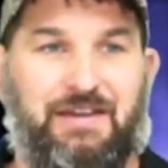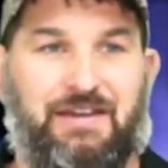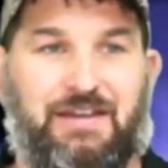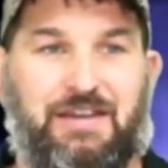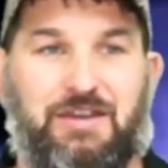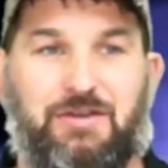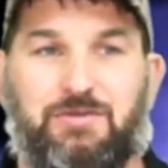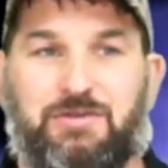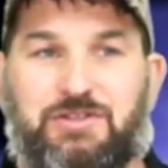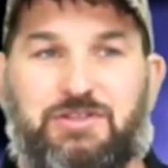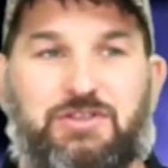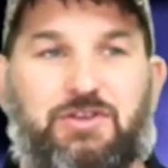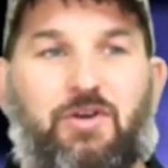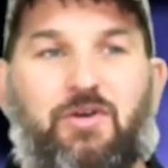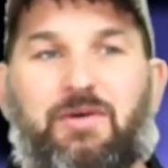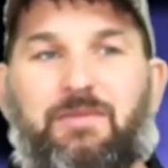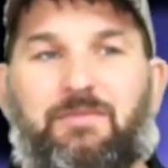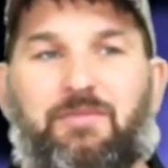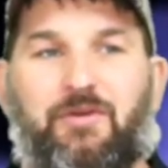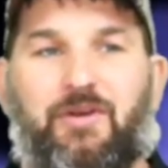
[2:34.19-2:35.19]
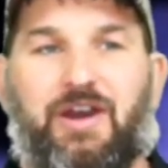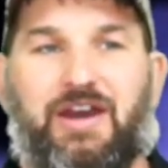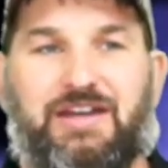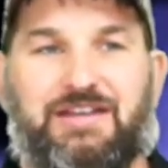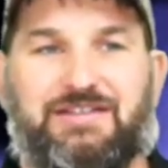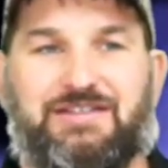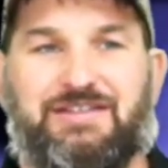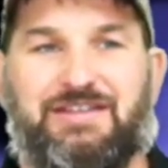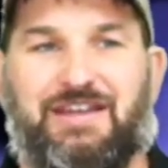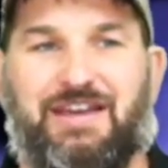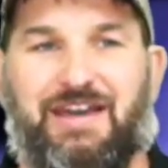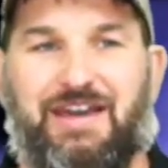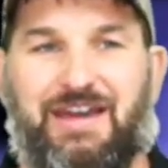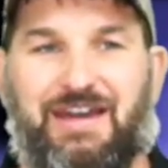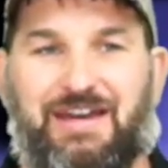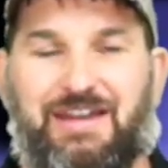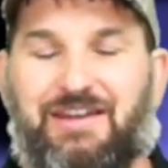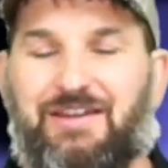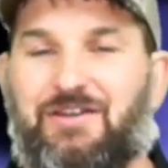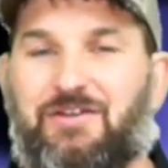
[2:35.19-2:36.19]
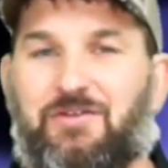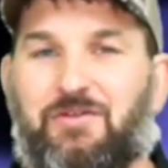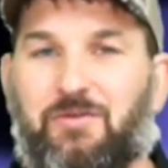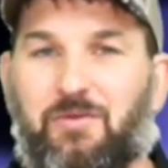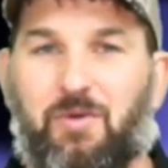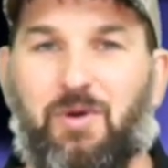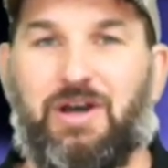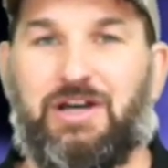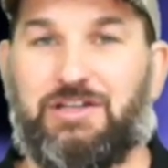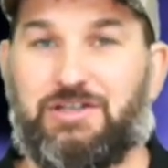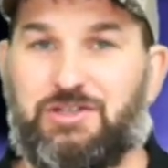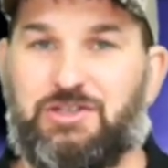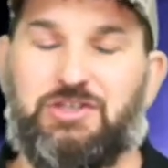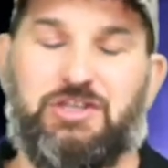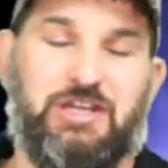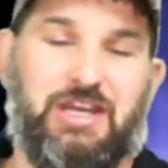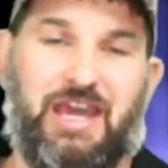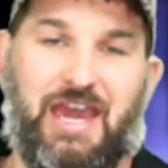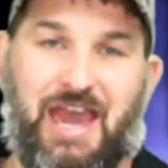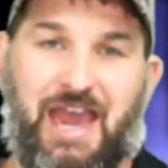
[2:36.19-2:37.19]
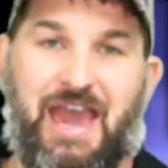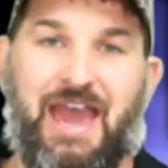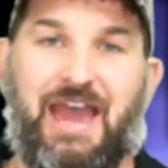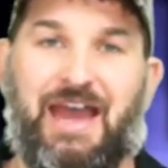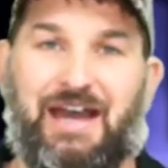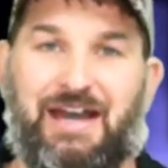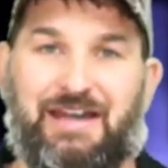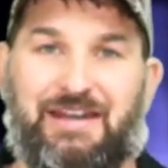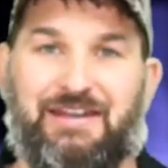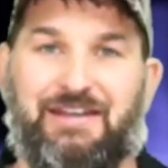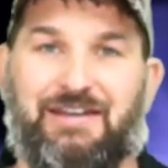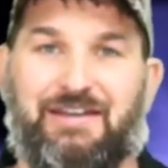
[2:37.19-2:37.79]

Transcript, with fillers: He was so impressed at what she had